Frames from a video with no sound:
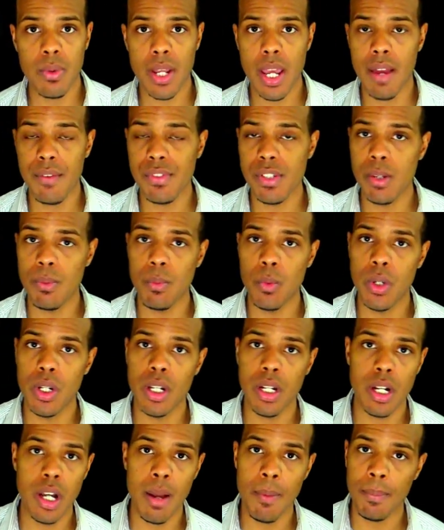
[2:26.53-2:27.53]
have someone
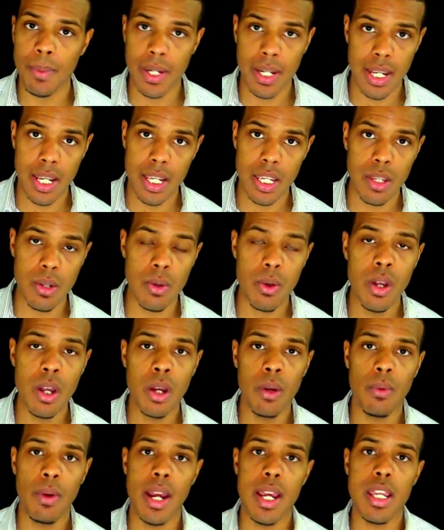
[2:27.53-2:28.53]
accompanying you,
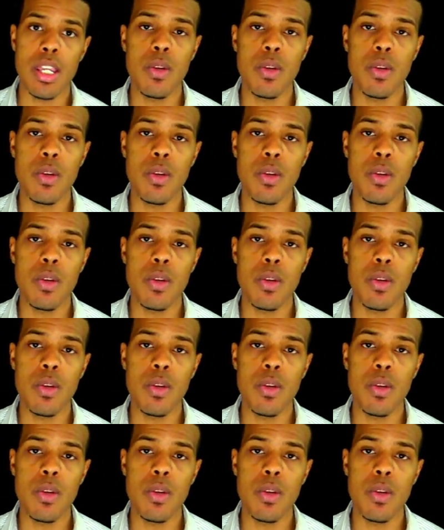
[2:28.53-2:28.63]
right?